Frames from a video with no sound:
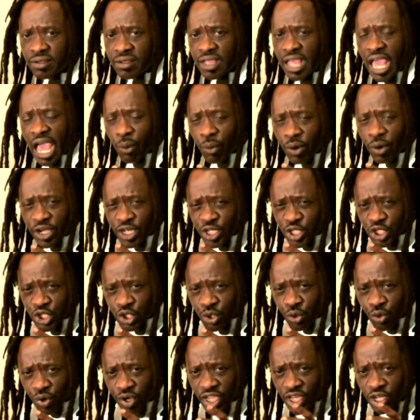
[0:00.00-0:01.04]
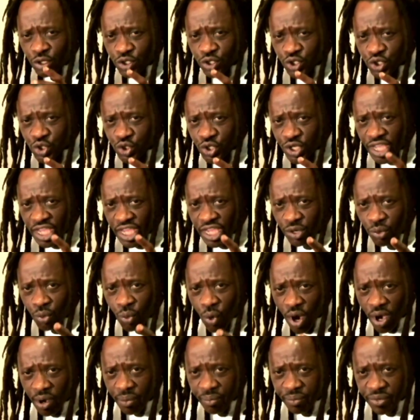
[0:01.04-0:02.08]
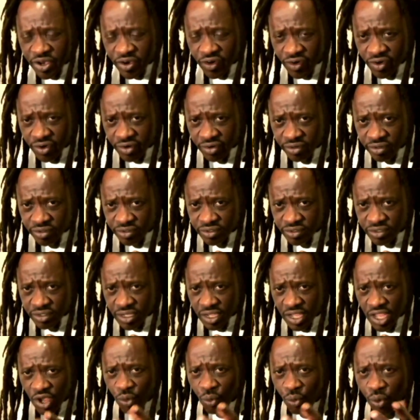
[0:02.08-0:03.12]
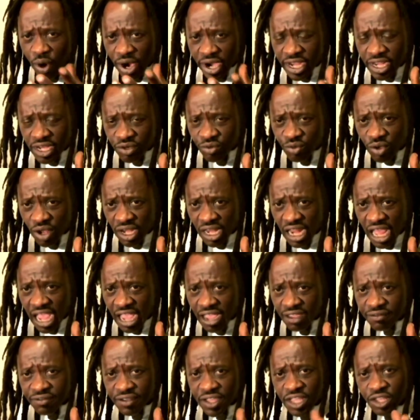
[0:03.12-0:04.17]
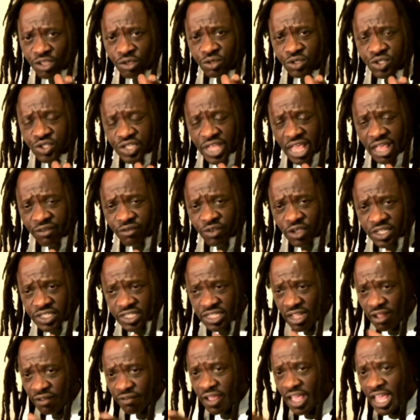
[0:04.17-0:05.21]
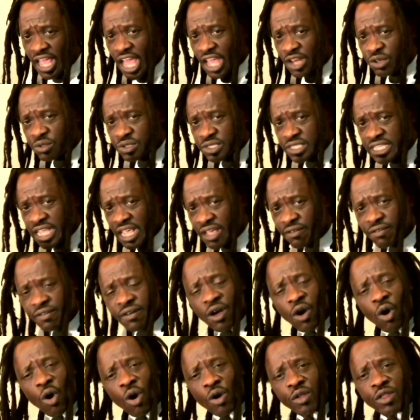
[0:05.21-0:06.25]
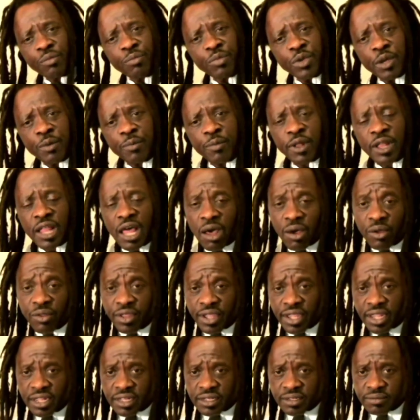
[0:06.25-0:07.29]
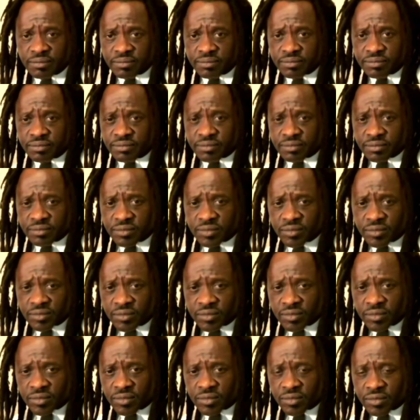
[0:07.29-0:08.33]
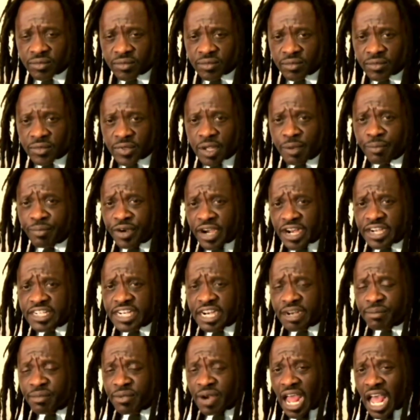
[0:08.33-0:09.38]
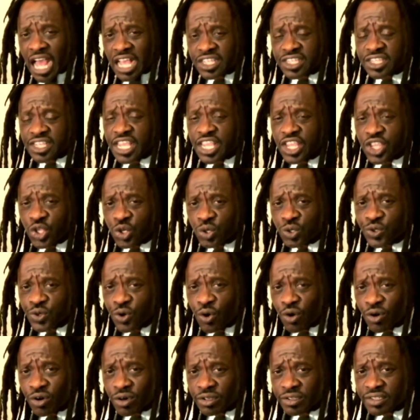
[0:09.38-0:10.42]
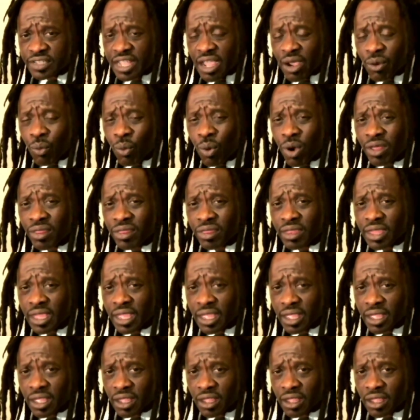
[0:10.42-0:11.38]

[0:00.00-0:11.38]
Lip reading: And when you do it, you see it work miracles. You work in your life. You save yourself and you save other people out there. Brethren, I'm asking you to understand one thing.